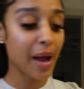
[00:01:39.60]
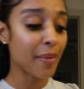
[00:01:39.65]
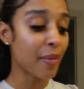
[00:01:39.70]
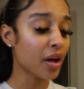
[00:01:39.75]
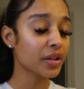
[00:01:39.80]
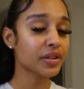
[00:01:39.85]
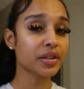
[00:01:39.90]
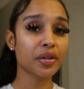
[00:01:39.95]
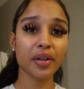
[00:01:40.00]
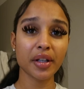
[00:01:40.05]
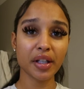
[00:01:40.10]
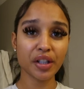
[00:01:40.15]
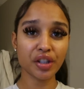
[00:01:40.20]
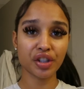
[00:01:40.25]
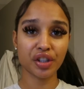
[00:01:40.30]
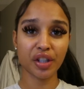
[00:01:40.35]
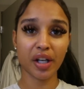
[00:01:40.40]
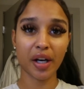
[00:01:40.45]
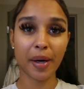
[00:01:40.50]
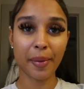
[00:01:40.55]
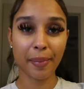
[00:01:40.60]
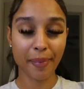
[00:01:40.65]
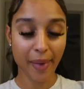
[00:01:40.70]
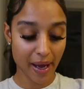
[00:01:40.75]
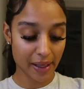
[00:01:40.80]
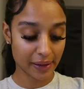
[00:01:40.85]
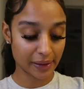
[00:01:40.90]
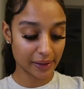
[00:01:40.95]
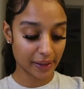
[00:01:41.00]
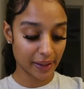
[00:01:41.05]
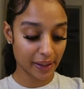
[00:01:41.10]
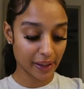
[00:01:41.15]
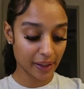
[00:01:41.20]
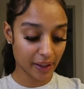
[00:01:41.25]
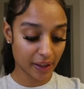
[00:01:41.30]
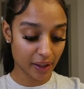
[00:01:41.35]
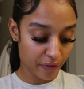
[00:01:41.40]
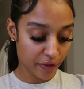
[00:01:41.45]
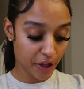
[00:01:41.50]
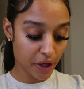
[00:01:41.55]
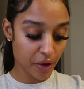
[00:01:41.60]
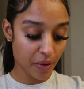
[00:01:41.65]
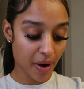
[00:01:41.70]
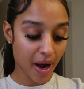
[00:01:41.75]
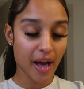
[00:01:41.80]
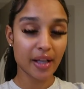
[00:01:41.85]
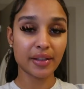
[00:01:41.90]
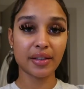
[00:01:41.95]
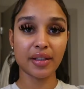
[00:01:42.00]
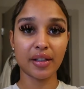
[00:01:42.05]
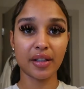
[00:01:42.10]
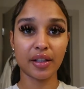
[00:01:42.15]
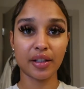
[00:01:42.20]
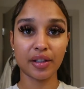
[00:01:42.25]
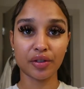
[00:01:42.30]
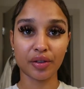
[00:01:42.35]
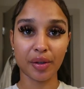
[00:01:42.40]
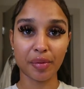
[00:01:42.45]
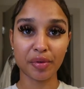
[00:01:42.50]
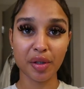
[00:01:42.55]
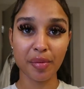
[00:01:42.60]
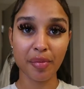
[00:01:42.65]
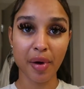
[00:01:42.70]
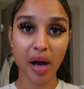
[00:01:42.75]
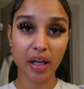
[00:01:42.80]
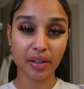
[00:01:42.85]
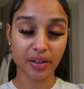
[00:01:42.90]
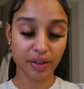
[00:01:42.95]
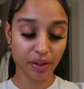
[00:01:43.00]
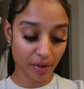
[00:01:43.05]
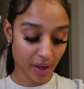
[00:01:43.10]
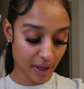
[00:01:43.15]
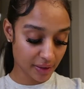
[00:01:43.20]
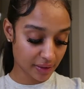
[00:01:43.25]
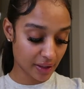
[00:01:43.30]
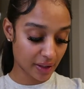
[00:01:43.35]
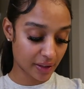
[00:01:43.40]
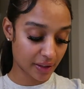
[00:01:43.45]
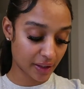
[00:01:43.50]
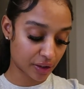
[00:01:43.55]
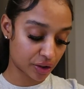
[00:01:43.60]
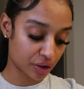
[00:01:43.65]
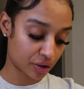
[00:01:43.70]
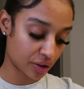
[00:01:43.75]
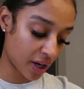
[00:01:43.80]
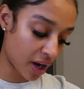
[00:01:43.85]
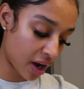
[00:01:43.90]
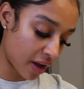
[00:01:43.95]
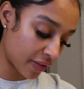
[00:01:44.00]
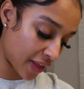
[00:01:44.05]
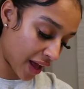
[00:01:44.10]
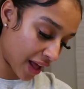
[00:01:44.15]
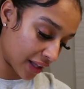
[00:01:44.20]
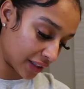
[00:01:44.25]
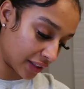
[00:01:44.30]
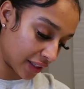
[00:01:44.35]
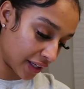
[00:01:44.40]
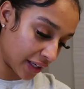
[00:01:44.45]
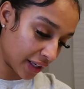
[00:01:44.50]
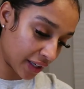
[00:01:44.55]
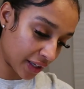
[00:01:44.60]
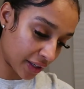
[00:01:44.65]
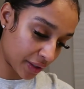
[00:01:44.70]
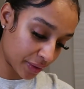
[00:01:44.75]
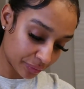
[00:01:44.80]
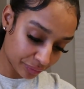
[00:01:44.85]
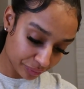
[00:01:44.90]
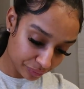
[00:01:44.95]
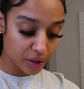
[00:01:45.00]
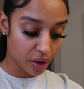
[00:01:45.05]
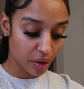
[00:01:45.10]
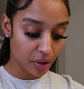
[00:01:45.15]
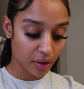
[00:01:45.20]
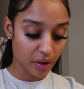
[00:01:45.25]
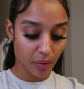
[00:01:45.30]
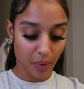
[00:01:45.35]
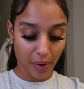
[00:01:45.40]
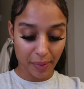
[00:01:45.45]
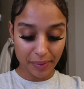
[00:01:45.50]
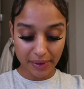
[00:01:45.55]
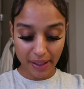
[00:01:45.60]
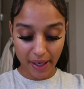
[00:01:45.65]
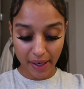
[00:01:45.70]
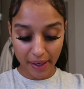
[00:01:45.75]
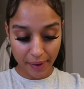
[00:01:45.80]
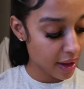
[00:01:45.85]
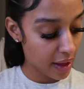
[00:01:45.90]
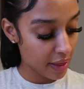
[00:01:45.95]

I'm also going to share my link for you guys in the description box so you guys can click straight on that link to go to the website.